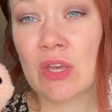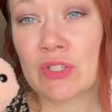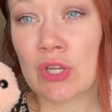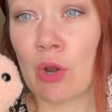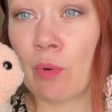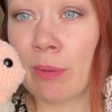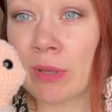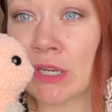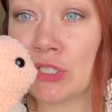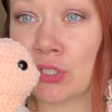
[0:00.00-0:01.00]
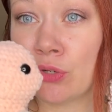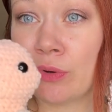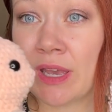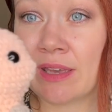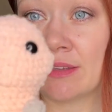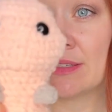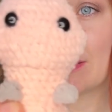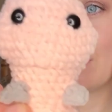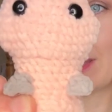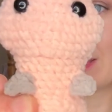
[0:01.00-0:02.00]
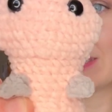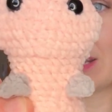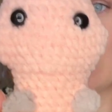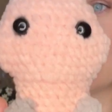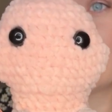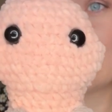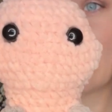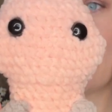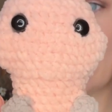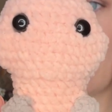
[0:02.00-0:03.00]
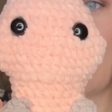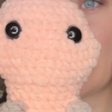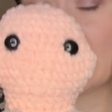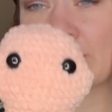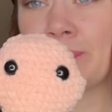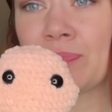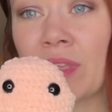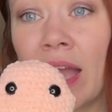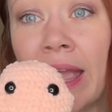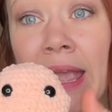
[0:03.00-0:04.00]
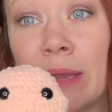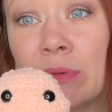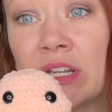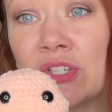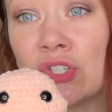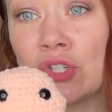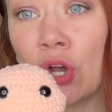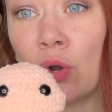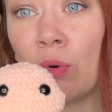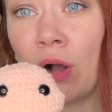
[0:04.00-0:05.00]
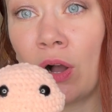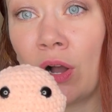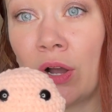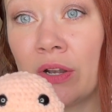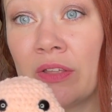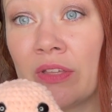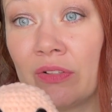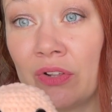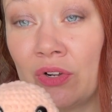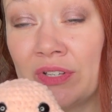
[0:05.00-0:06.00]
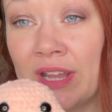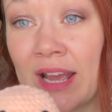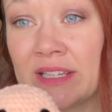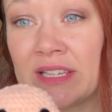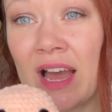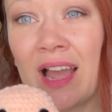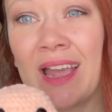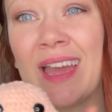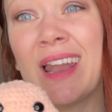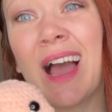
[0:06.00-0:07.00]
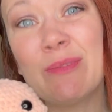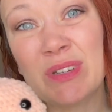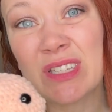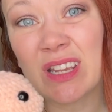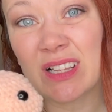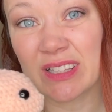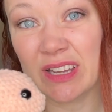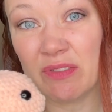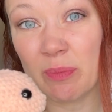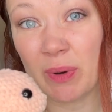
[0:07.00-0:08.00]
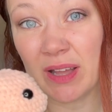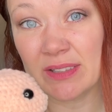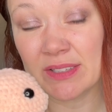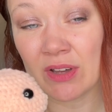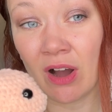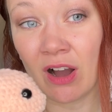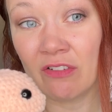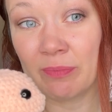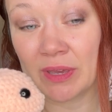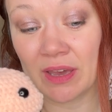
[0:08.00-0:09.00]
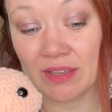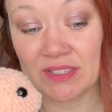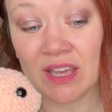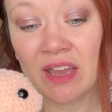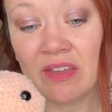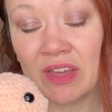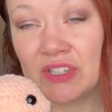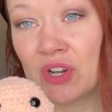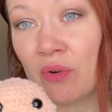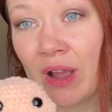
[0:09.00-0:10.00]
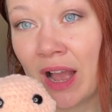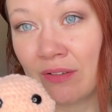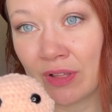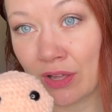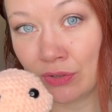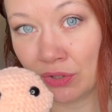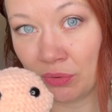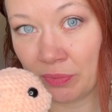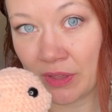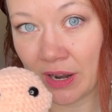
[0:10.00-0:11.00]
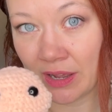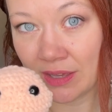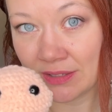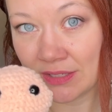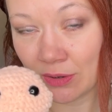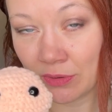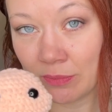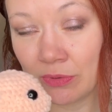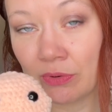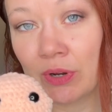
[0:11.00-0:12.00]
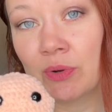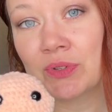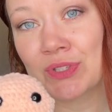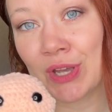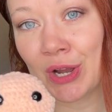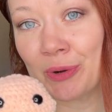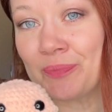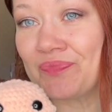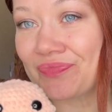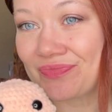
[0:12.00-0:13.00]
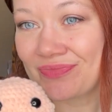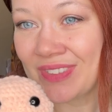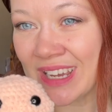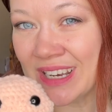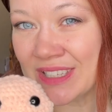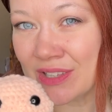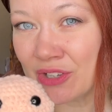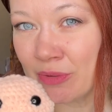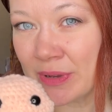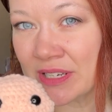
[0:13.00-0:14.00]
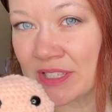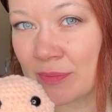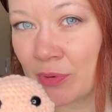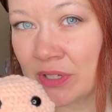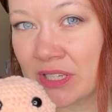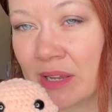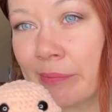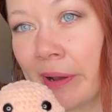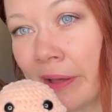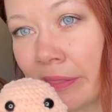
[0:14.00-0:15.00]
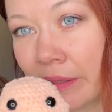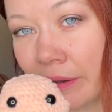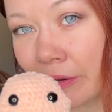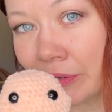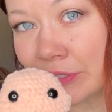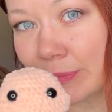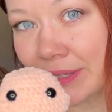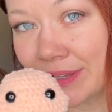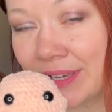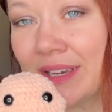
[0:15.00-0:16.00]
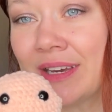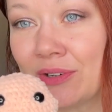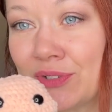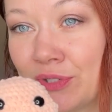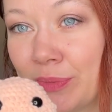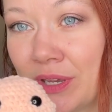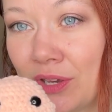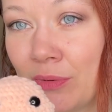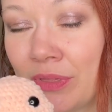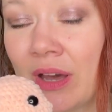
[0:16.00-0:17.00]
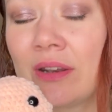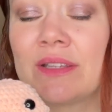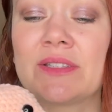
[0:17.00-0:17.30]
So what I'm going to do is, like I said, I use the safety eyes. I am going to sew on the little necktie, and I'm just going to leave the buttons off because they don't have like a loop that I can sew them through. So it is a little bit disappointing, but ultimately it'll still be cute without it.